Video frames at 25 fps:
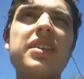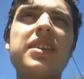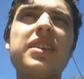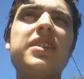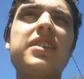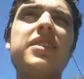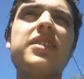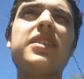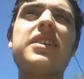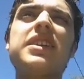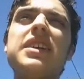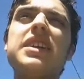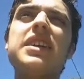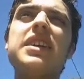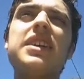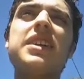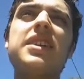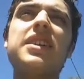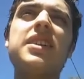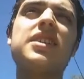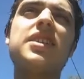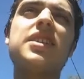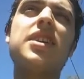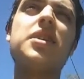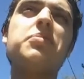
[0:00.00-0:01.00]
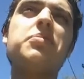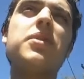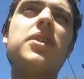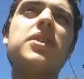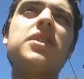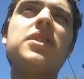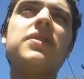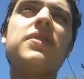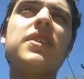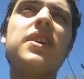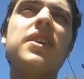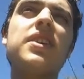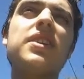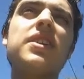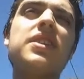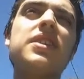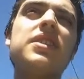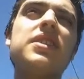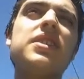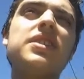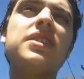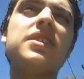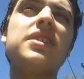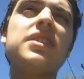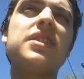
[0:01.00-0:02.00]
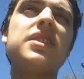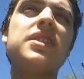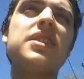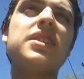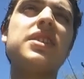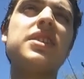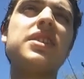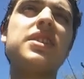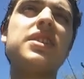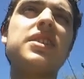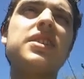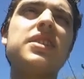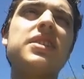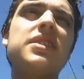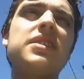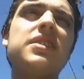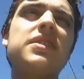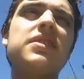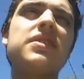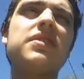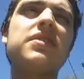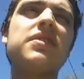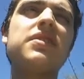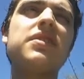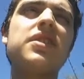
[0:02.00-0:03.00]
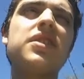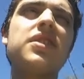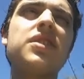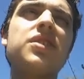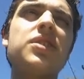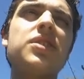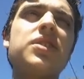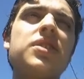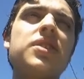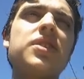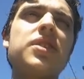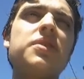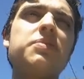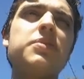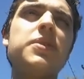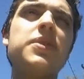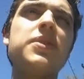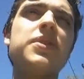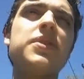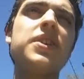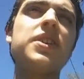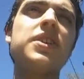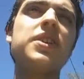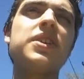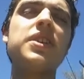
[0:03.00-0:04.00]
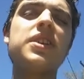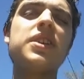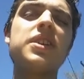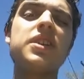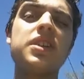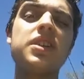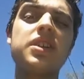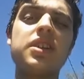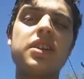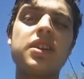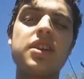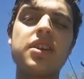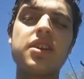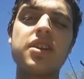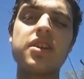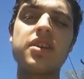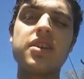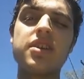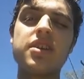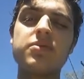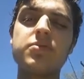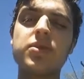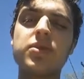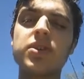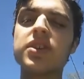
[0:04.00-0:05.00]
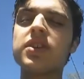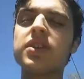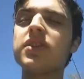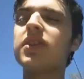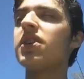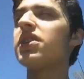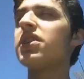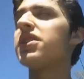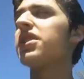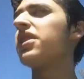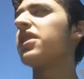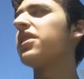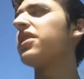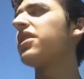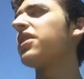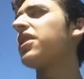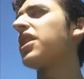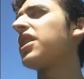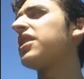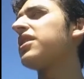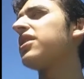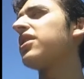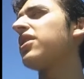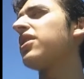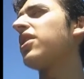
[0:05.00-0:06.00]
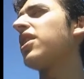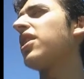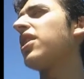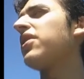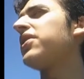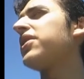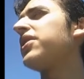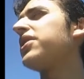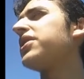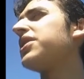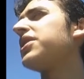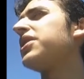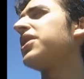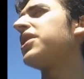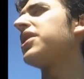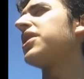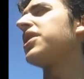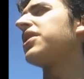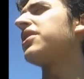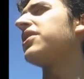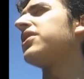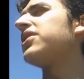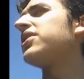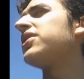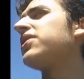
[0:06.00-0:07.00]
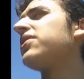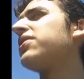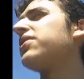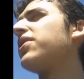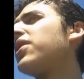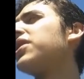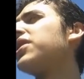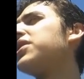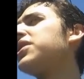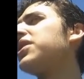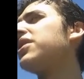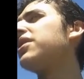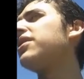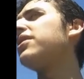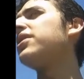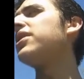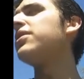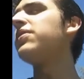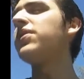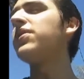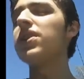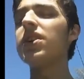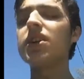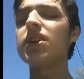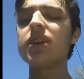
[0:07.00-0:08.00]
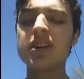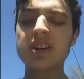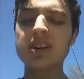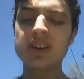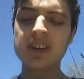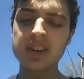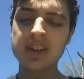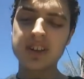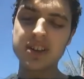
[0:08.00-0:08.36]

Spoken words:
have to say much about it. It's just a good movie. Mostly because I liked it a lot when I was young and just watch it on repeat.